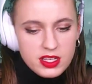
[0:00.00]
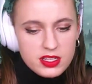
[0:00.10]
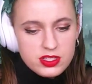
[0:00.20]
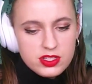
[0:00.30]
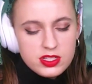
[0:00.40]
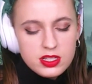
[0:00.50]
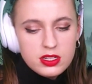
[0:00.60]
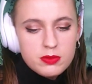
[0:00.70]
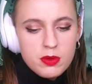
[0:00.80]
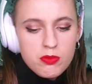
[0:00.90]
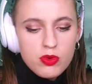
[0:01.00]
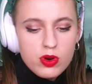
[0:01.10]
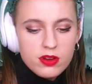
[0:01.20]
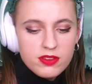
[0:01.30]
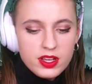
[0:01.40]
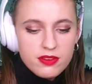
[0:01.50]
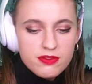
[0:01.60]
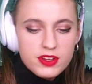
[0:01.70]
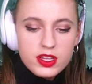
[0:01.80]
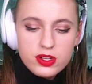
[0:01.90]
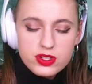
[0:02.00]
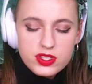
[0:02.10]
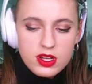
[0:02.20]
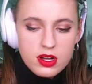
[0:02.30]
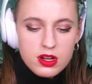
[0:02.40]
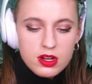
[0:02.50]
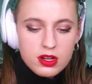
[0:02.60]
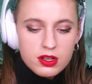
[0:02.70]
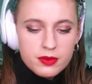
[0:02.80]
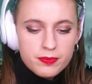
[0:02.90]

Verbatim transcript: like it's just a little bit more of like a filler song.